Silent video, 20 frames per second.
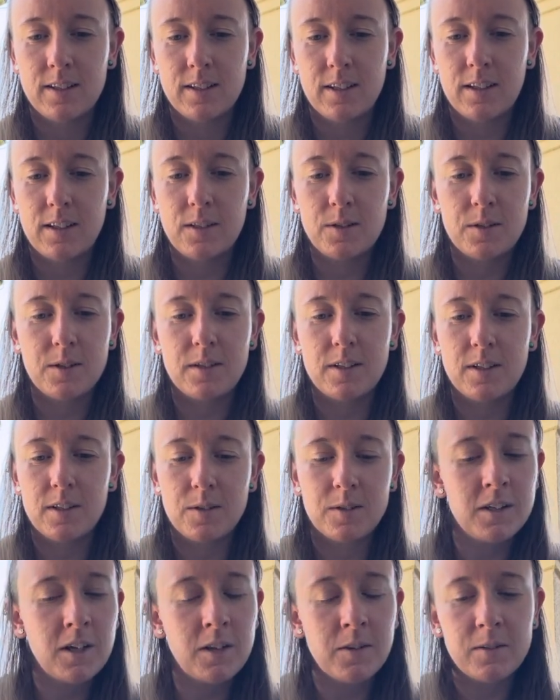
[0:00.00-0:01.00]
there's
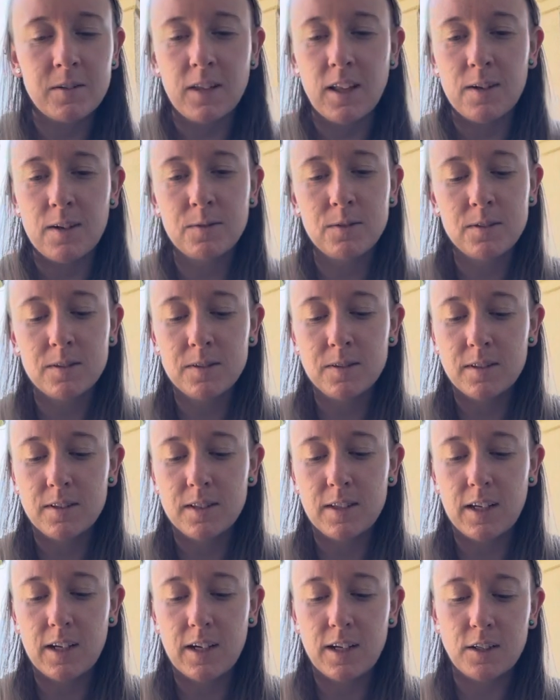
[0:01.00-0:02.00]
there's another level
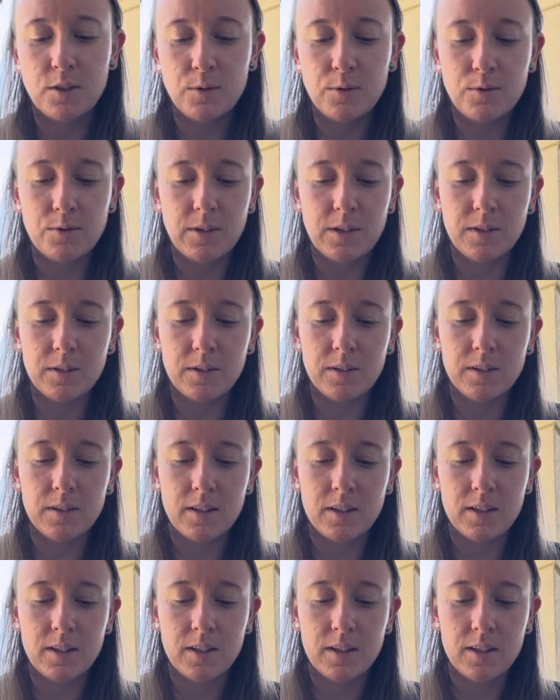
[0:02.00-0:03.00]
that I do feel
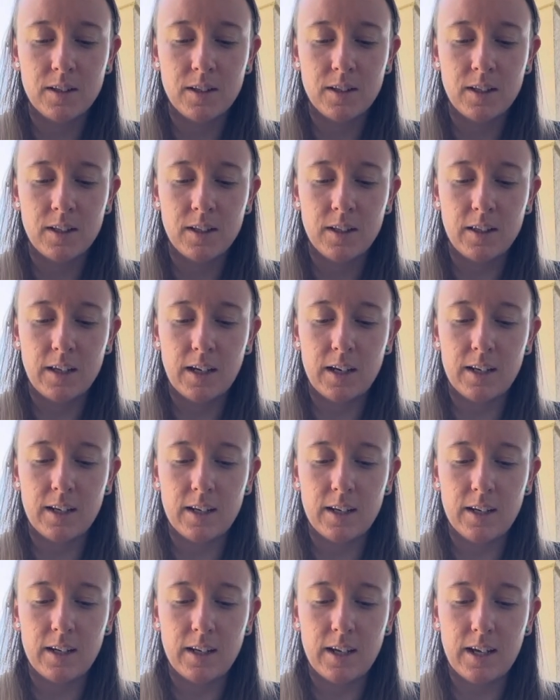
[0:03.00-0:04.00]
that
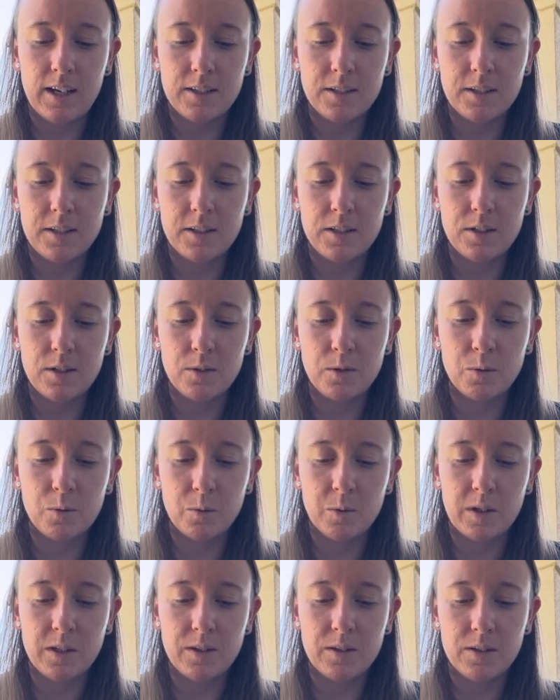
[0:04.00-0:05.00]
has to do
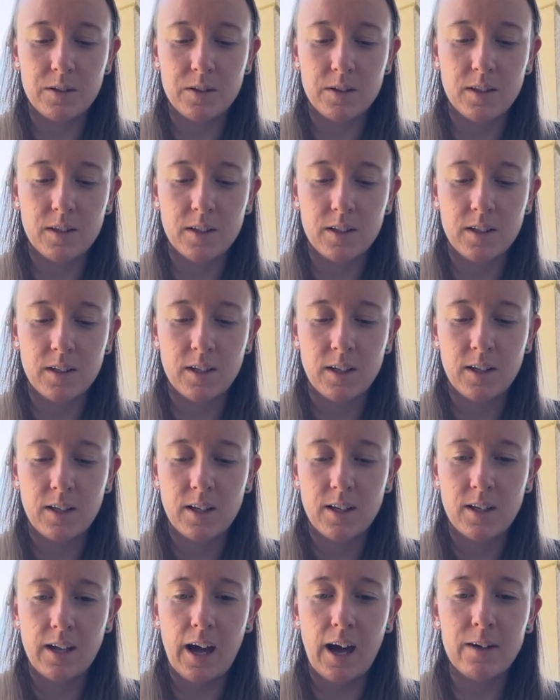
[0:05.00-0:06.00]
with
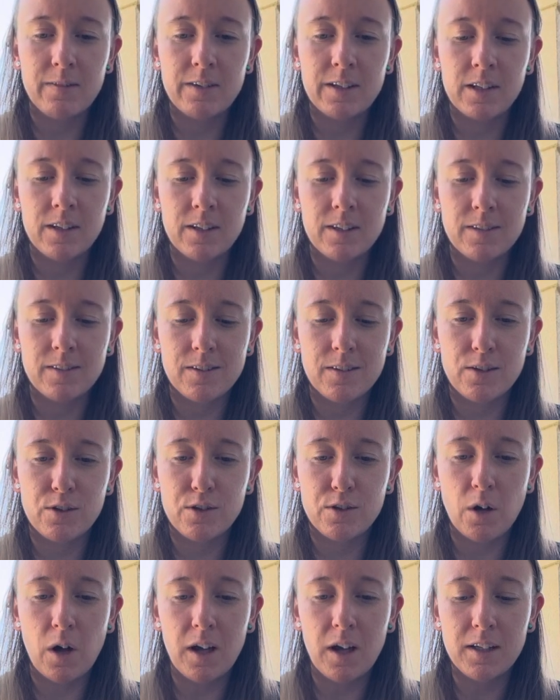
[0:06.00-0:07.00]
having
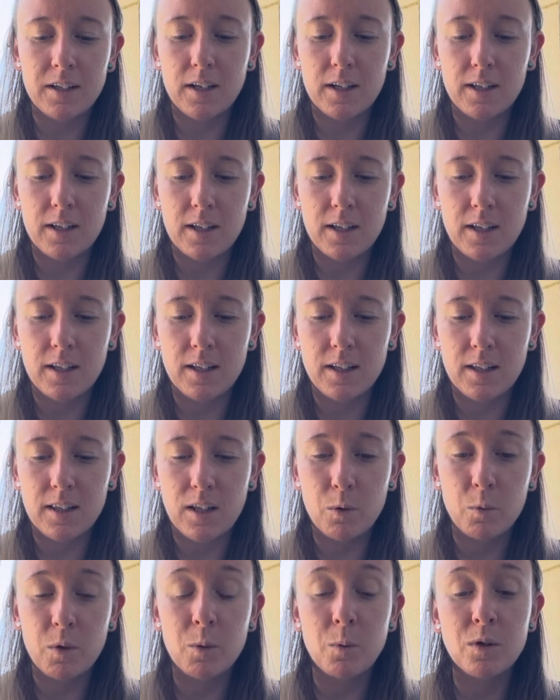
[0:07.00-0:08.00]
thought
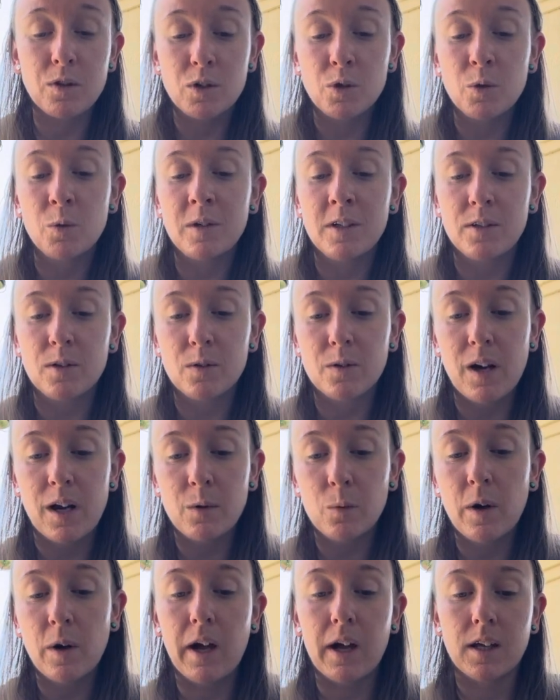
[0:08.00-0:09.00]
that we were doing it the right
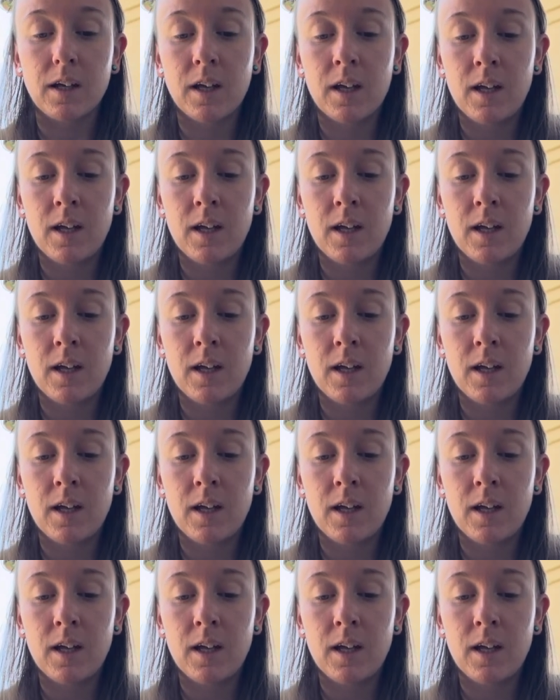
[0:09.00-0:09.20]
way.